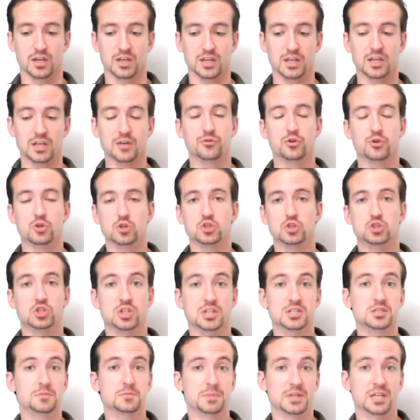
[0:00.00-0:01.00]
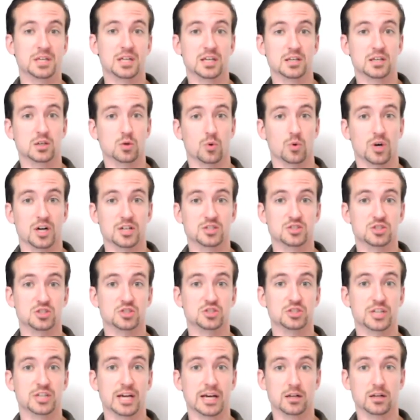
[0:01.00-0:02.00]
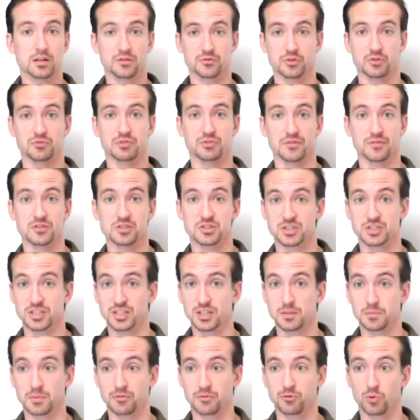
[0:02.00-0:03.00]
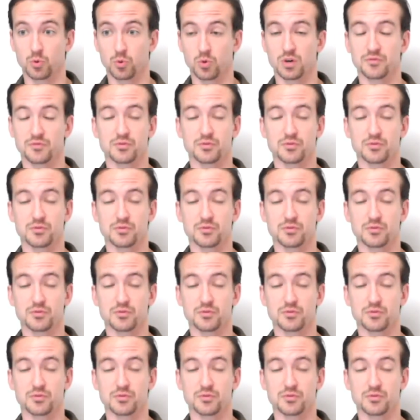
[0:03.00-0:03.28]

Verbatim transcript: if you're just beginning to watch this channel, if you've never seen it before,